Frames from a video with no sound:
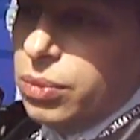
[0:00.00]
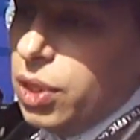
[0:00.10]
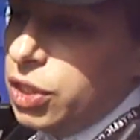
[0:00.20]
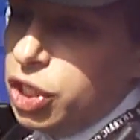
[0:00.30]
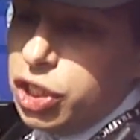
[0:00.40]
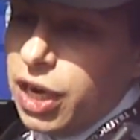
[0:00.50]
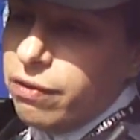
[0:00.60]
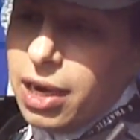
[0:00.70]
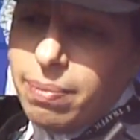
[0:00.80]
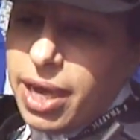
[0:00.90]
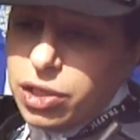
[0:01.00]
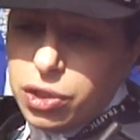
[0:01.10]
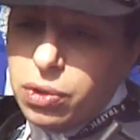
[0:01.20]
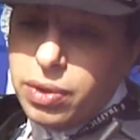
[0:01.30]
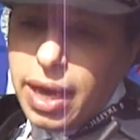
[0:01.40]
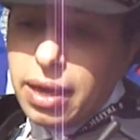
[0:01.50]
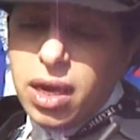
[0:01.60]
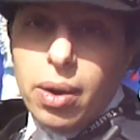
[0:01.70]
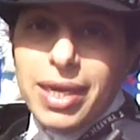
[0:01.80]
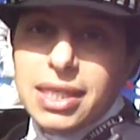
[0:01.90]
And just generally make sure that
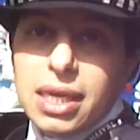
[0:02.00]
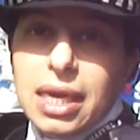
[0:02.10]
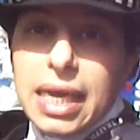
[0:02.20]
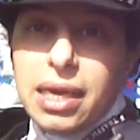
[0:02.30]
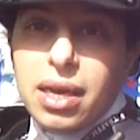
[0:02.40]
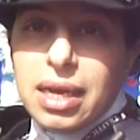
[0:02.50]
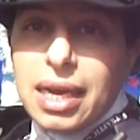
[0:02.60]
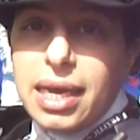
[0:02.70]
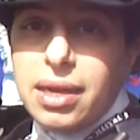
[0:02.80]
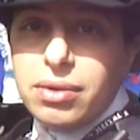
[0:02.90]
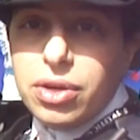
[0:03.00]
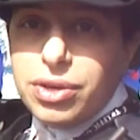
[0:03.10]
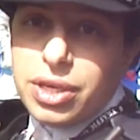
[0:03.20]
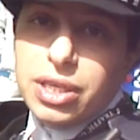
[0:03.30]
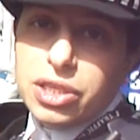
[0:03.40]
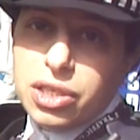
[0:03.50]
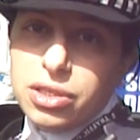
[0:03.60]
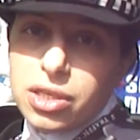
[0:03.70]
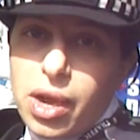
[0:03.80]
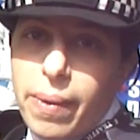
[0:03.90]
it's in a clean, good condition
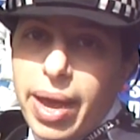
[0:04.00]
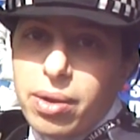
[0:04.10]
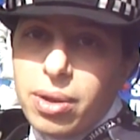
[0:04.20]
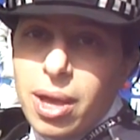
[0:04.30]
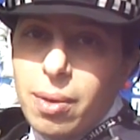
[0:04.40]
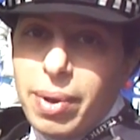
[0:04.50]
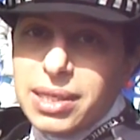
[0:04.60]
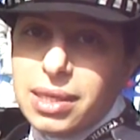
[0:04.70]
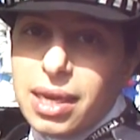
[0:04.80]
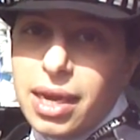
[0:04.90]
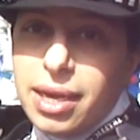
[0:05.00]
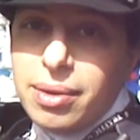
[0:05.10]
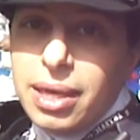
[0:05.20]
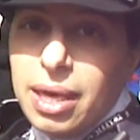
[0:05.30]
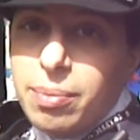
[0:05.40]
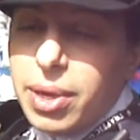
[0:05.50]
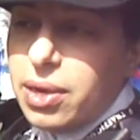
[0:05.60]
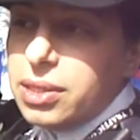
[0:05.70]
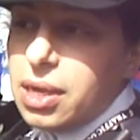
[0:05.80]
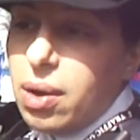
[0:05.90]
to go out, basically.
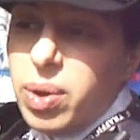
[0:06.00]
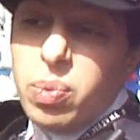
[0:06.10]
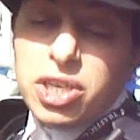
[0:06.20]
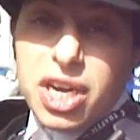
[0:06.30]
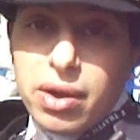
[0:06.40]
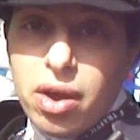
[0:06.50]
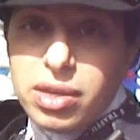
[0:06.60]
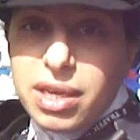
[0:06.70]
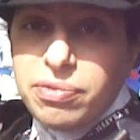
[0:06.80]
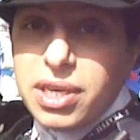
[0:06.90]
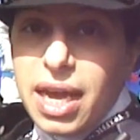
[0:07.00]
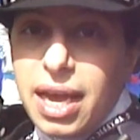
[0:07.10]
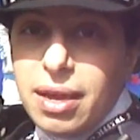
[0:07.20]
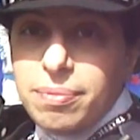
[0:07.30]
Because we wash our cars every day.